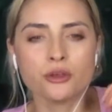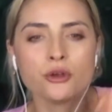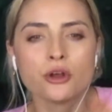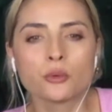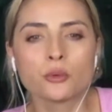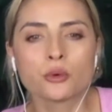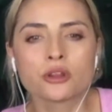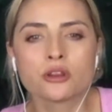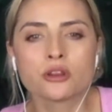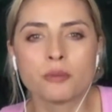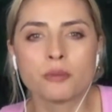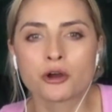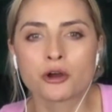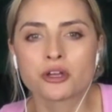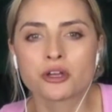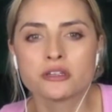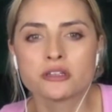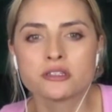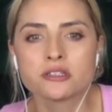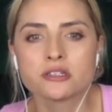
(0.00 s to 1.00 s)
where the park
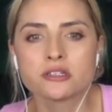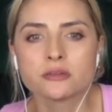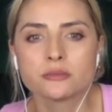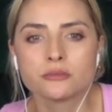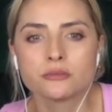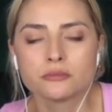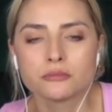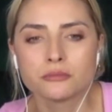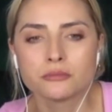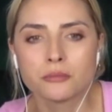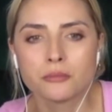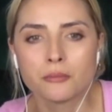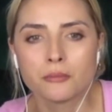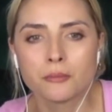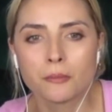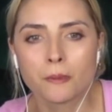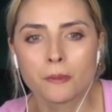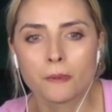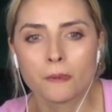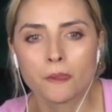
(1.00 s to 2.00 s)
is
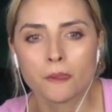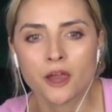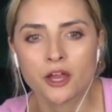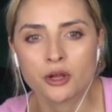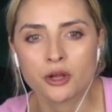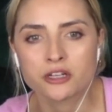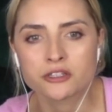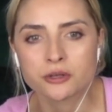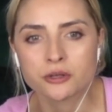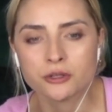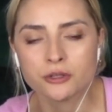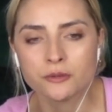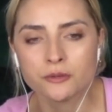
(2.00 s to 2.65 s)
that you guys go to?